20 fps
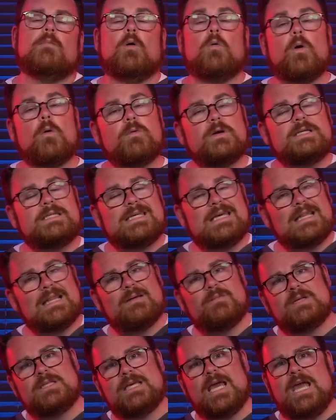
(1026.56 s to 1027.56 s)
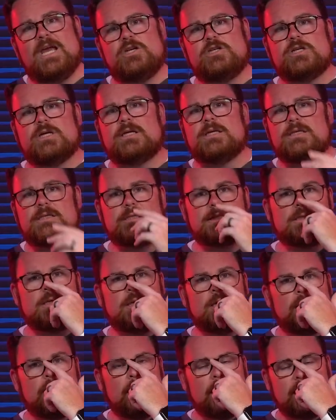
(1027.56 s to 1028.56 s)
But where we see limitations
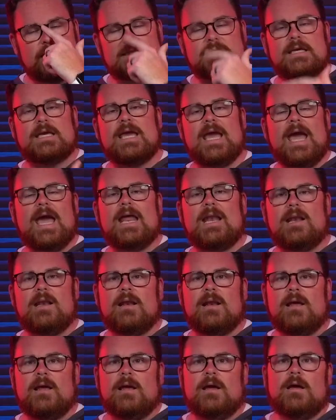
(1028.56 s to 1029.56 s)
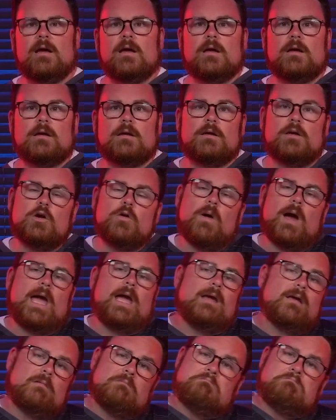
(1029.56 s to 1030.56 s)
is again,
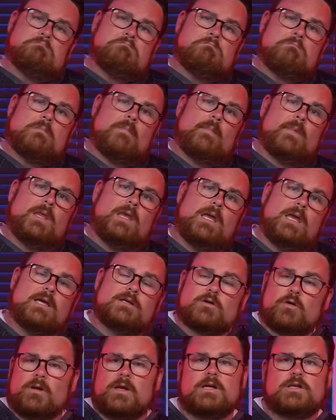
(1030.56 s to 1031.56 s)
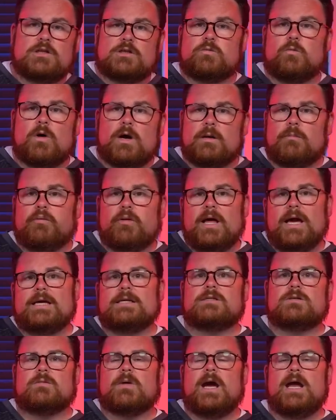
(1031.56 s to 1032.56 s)
Newegg is only just one
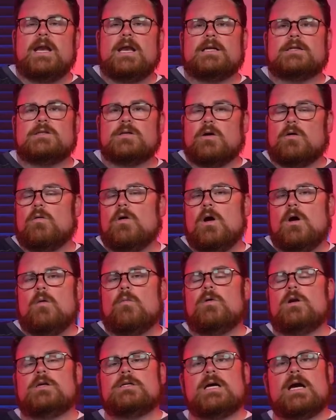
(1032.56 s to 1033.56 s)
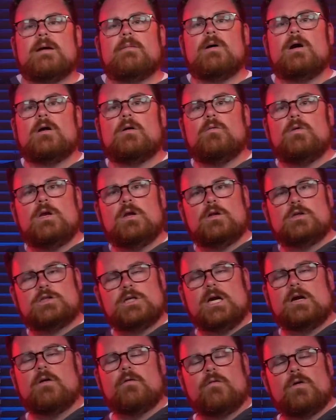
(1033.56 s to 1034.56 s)
place, right? And so when you're talking about, when you
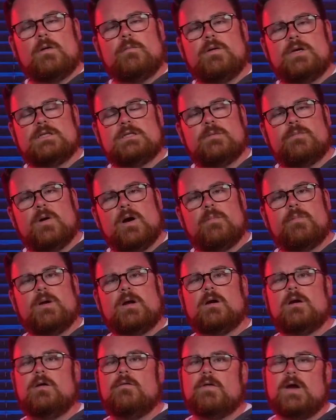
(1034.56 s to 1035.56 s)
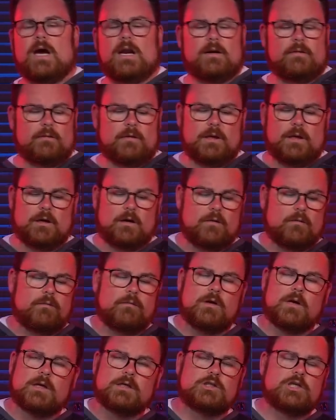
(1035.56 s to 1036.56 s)
check over on PC Part Picker, you've got, you know,
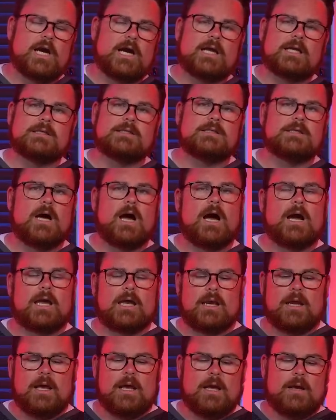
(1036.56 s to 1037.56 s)
you can check in stock at